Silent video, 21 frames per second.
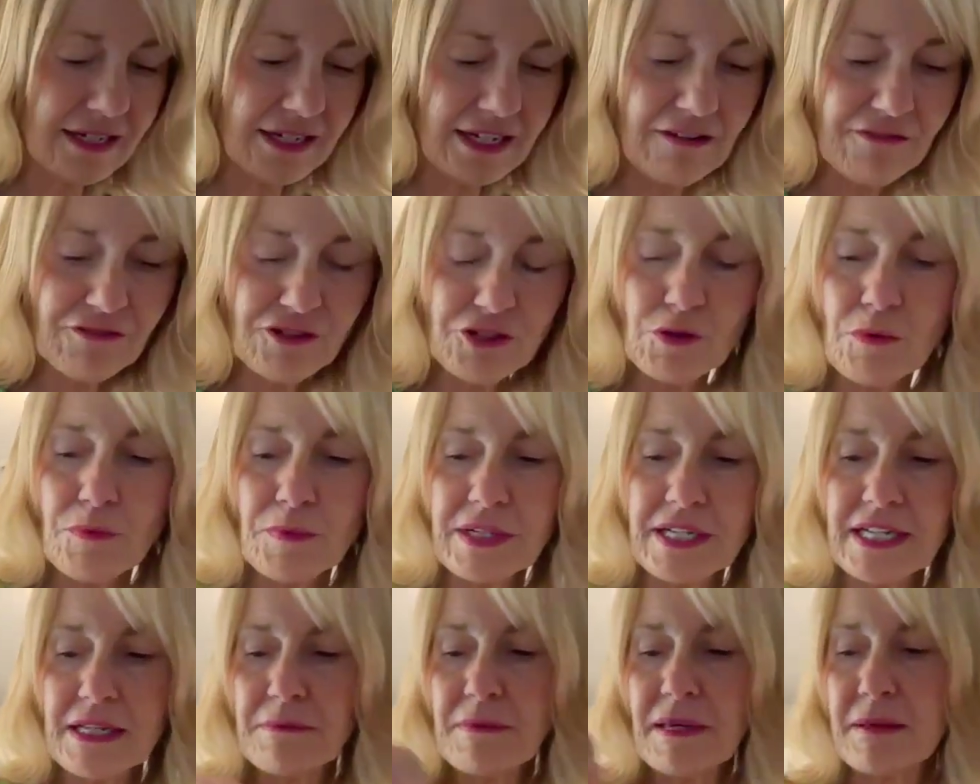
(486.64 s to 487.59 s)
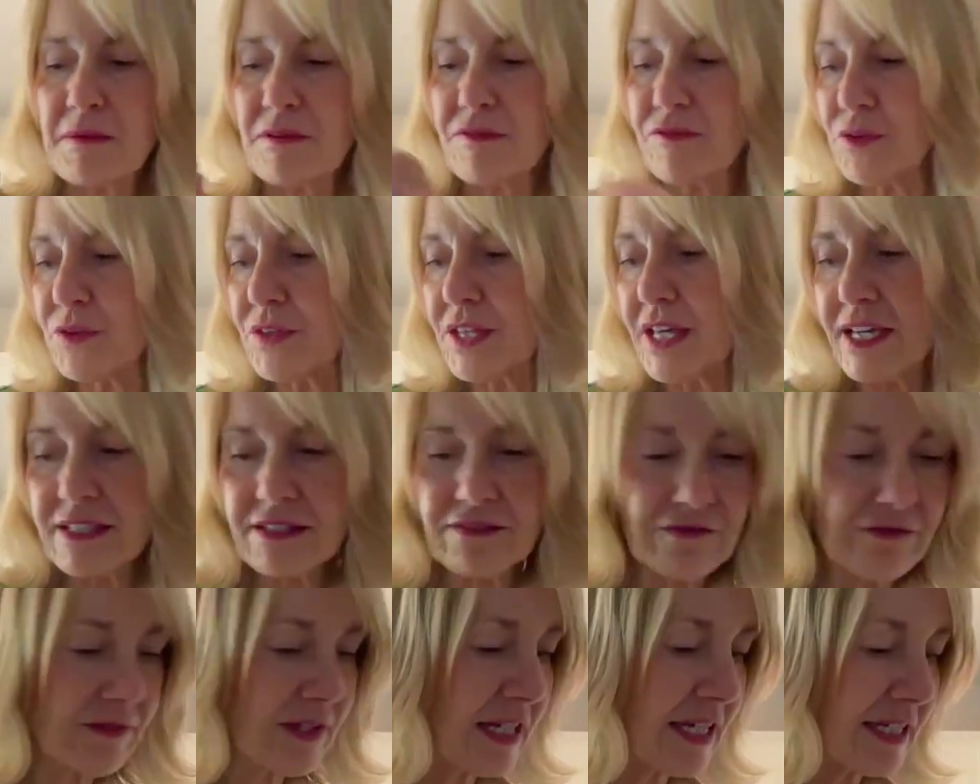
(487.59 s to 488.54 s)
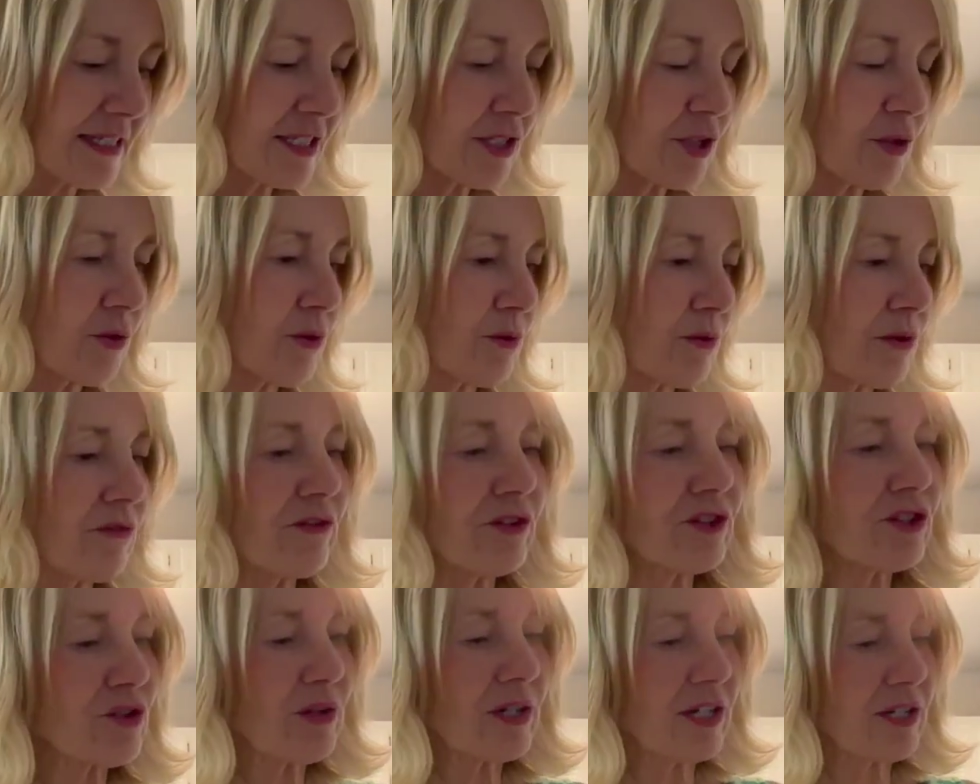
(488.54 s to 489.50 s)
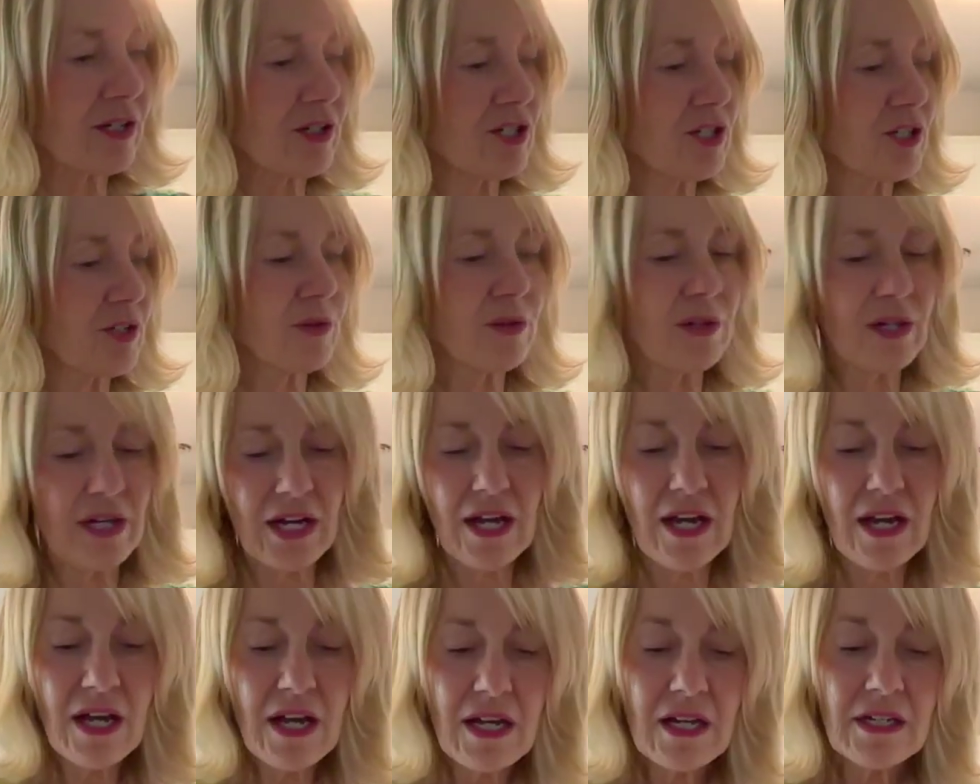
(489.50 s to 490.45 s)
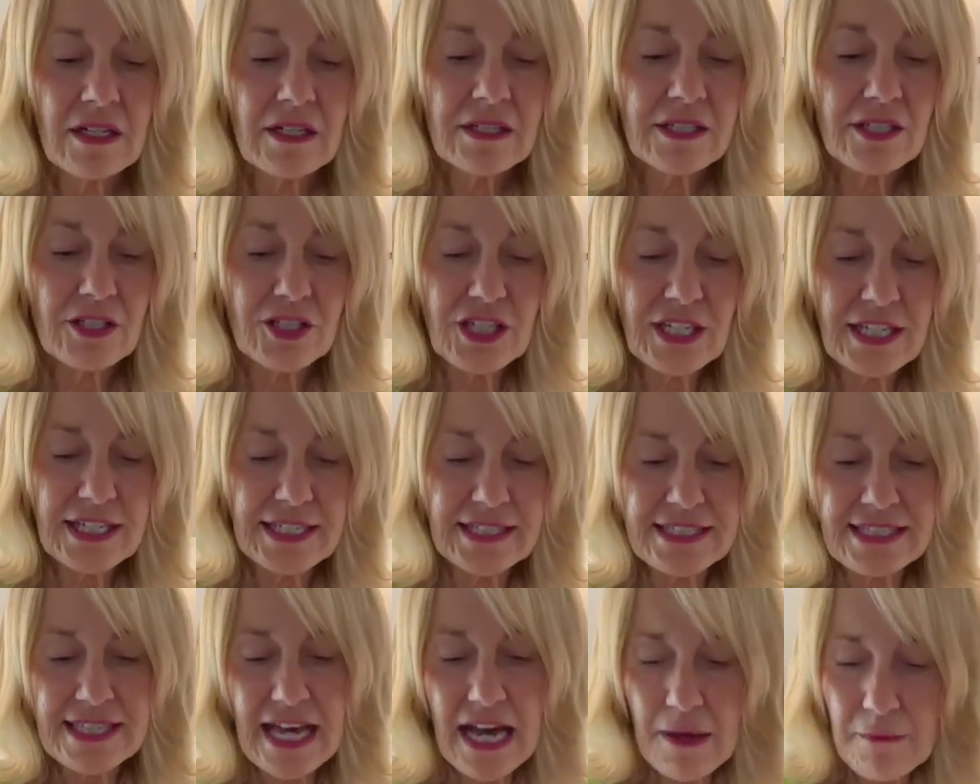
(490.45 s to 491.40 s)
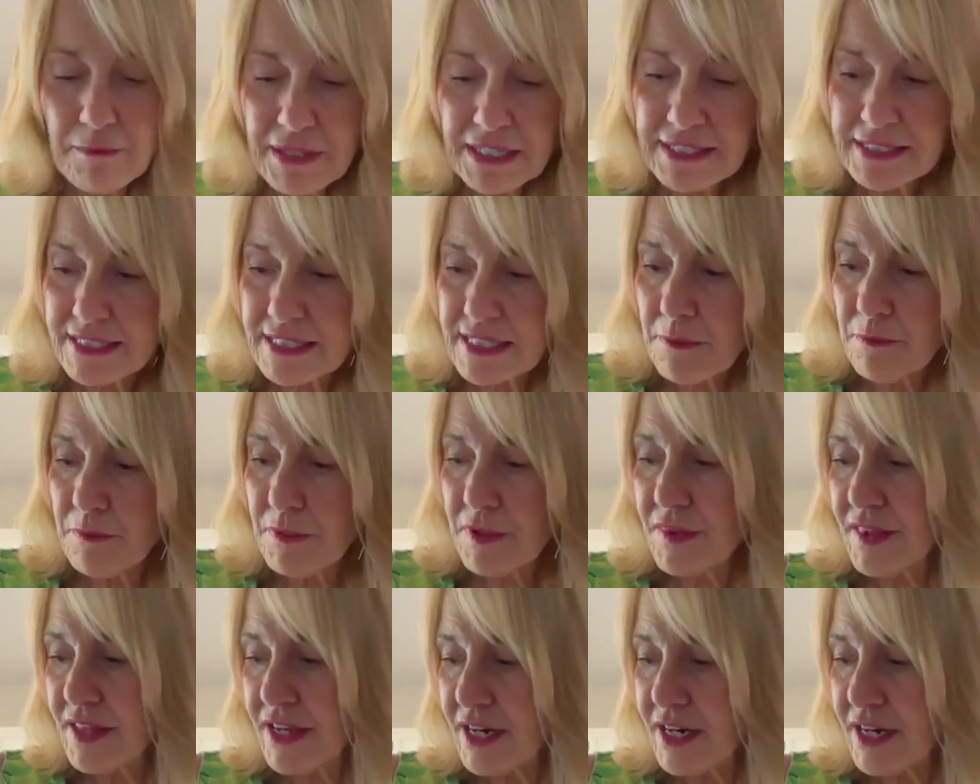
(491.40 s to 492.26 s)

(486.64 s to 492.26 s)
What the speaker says: after you open any baby food, it has to go in the refrigerator too. So she gets that mixed up in